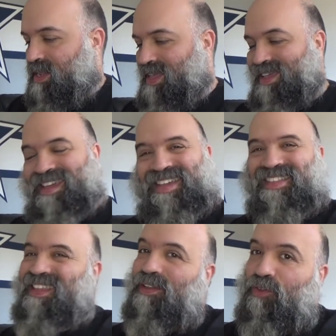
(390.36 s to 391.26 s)

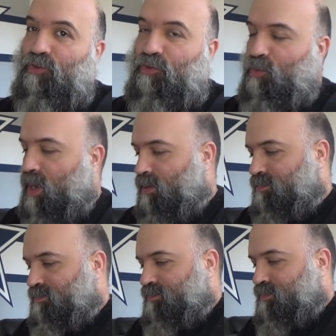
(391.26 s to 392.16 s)
it didn't do too well.
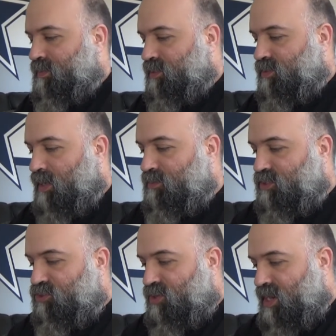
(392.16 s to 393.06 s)
So I'm
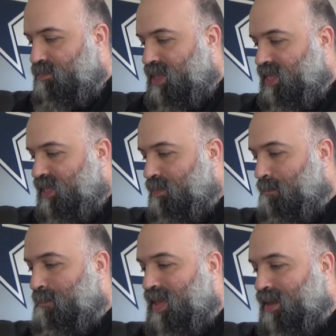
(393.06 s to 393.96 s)
just trying to make
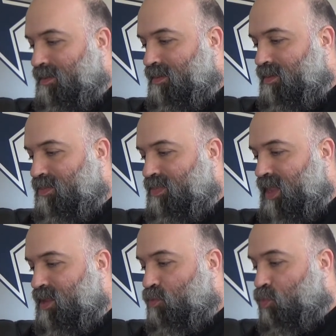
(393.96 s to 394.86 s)
it better than it